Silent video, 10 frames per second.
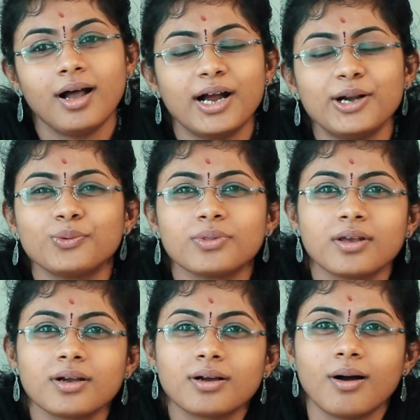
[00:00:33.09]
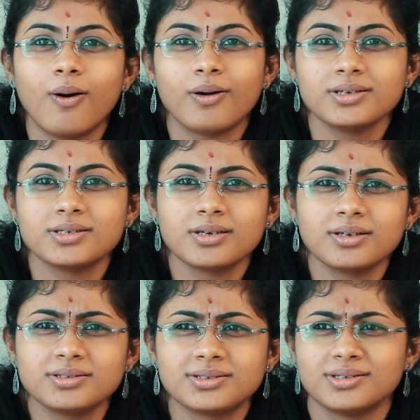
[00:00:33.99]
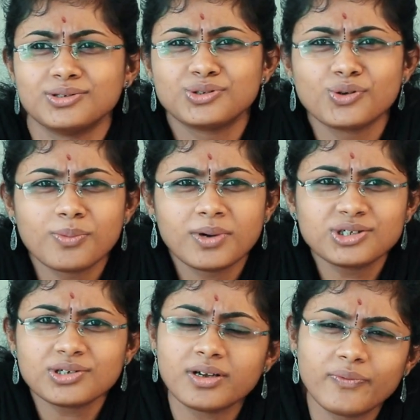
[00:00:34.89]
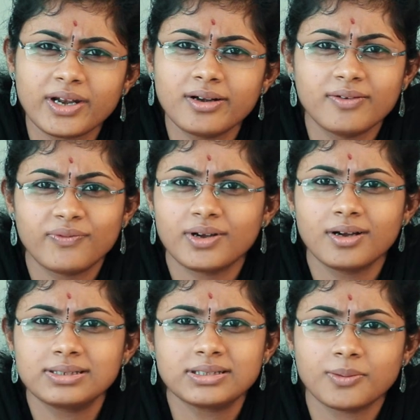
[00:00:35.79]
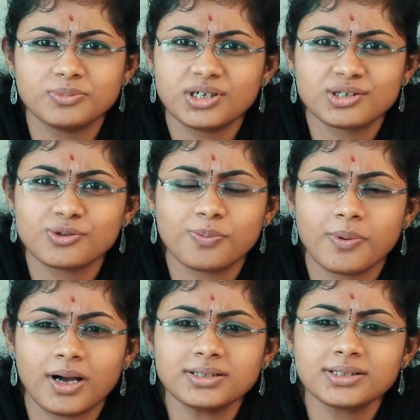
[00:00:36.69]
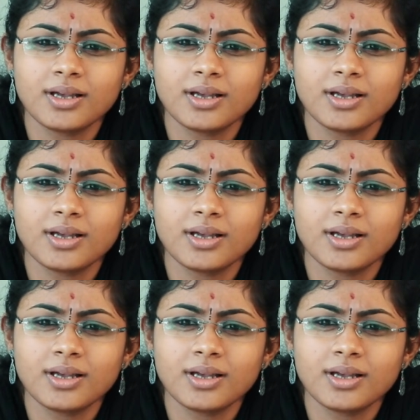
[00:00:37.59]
I don't think auditing is so much a very difficult subject to pass.